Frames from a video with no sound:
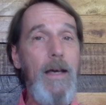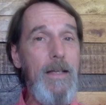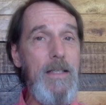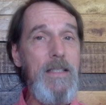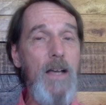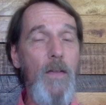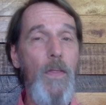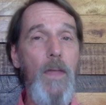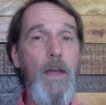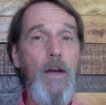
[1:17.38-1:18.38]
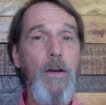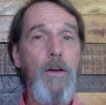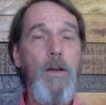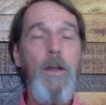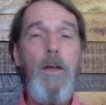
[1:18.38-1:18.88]
and it's not
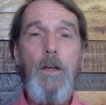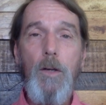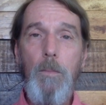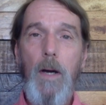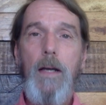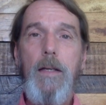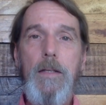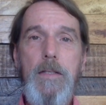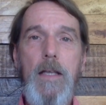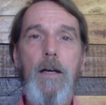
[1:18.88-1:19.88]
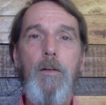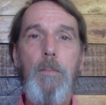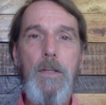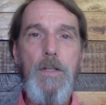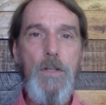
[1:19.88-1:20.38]
there, your mind is now in
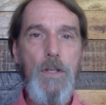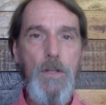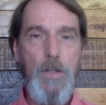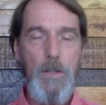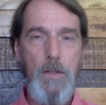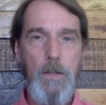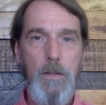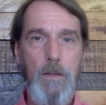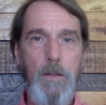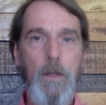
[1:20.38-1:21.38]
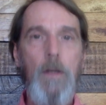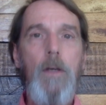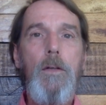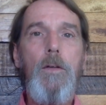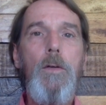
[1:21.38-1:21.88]
position
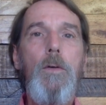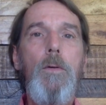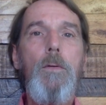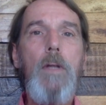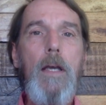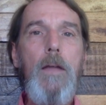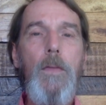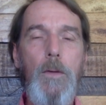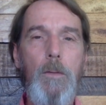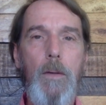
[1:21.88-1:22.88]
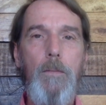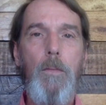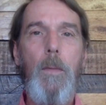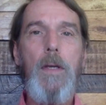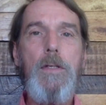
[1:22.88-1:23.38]
to take the new
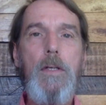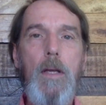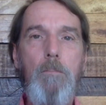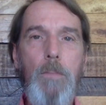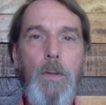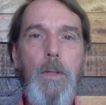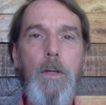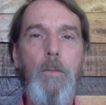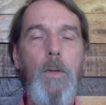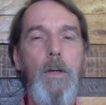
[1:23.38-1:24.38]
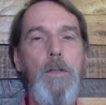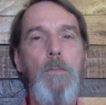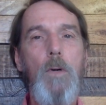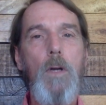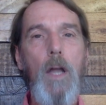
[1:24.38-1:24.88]
information and put it where it's
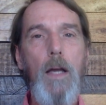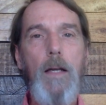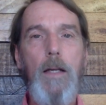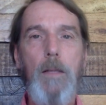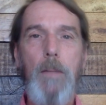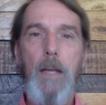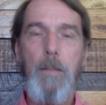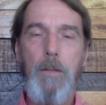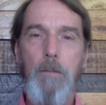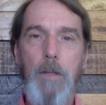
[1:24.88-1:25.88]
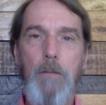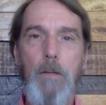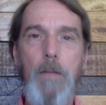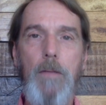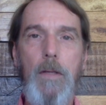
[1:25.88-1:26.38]
more likely to be able to
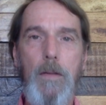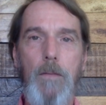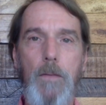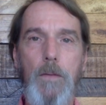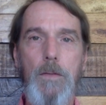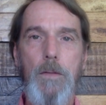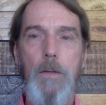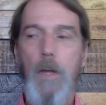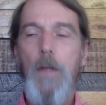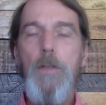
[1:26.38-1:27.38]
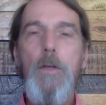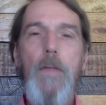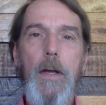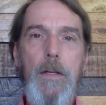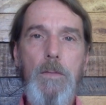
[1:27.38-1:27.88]
retrieve it in the future. So
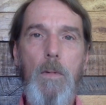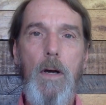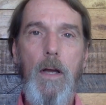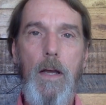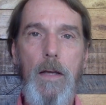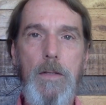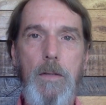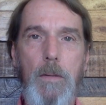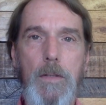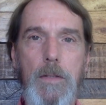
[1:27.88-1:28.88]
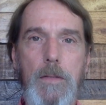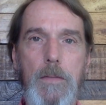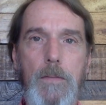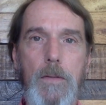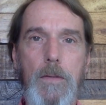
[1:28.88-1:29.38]
that is why I ask questions
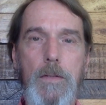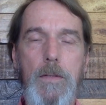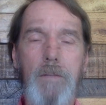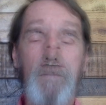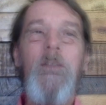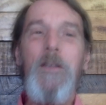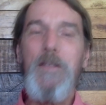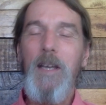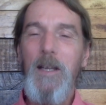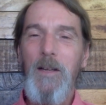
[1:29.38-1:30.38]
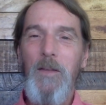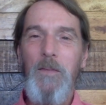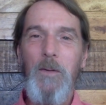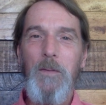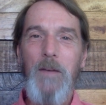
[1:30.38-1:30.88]
first. The second of the
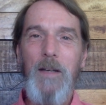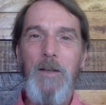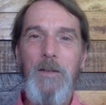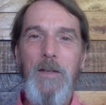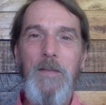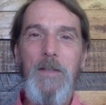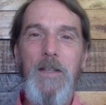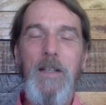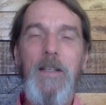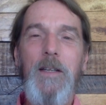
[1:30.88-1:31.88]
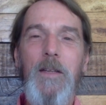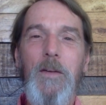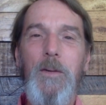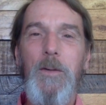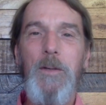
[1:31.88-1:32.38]
four factors I've designed into
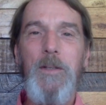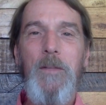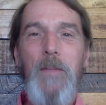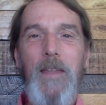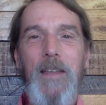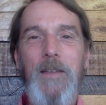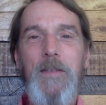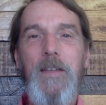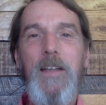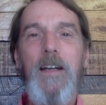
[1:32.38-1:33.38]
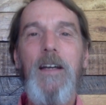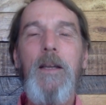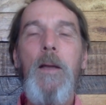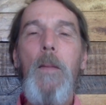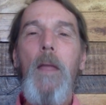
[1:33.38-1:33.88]
the course is that
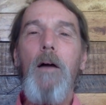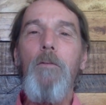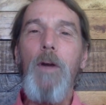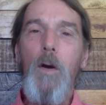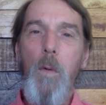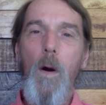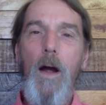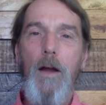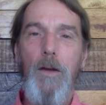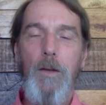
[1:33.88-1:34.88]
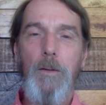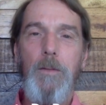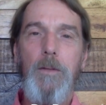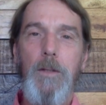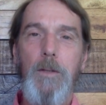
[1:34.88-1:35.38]
I require you
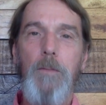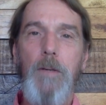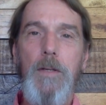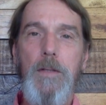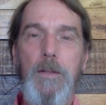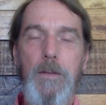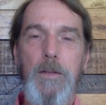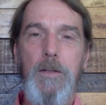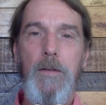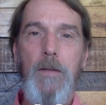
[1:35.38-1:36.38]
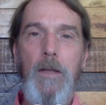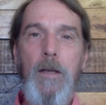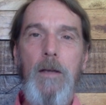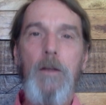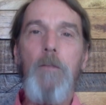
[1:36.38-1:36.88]
to do research.
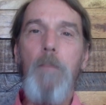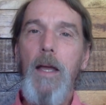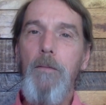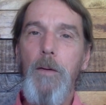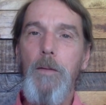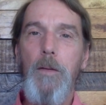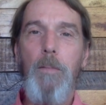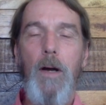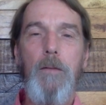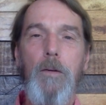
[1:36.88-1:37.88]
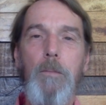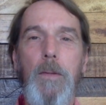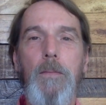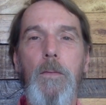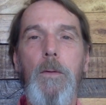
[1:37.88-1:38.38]
You may have heard the proverb
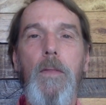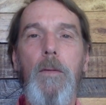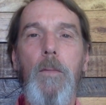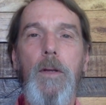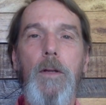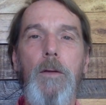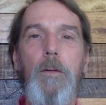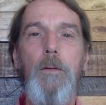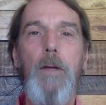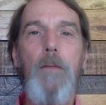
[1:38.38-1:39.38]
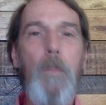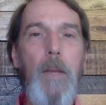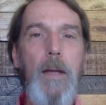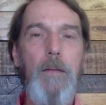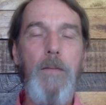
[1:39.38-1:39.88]
before that when you give a
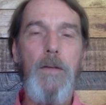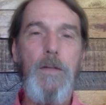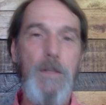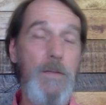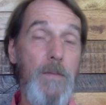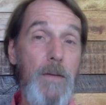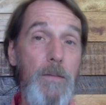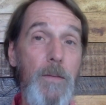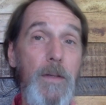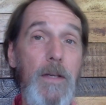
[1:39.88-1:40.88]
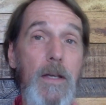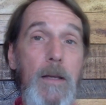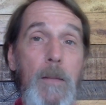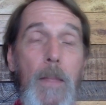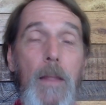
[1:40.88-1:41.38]
man a fish, he's fed for the
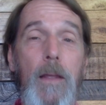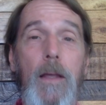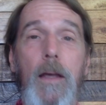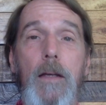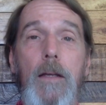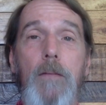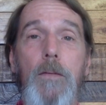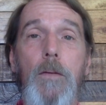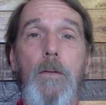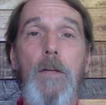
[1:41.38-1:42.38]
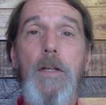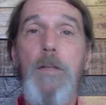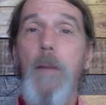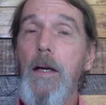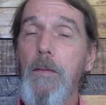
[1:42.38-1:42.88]
day, and if you teach
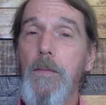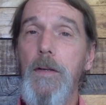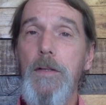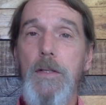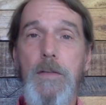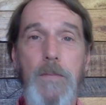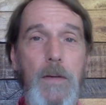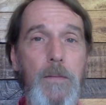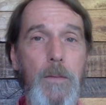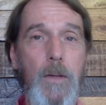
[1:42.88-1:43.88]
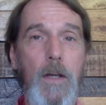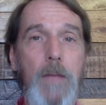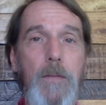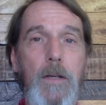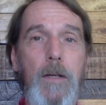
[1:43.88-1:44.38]
him how to fish, he's fed for a
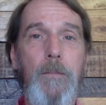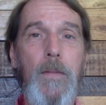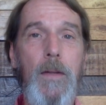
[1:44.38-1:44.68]
lifetime.